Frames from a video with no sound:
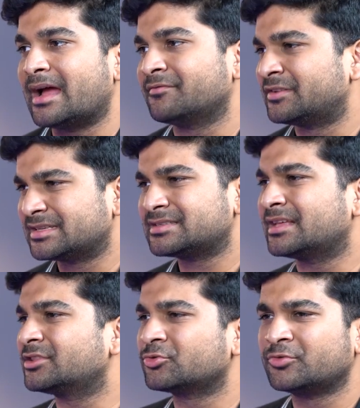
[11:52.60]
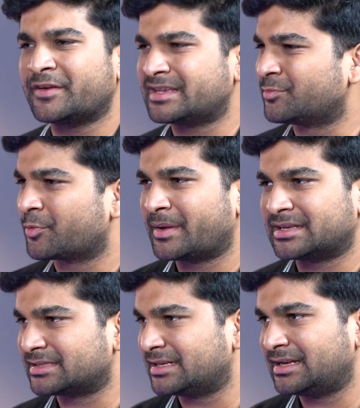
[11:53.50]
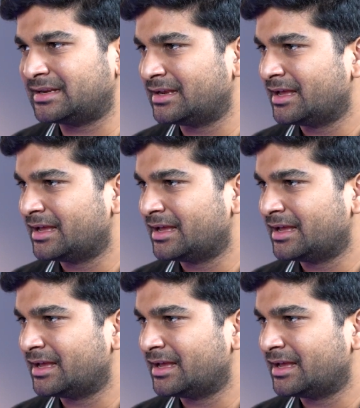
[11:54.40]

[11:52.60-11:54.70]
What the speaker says: And which is done through Facebook Pixel.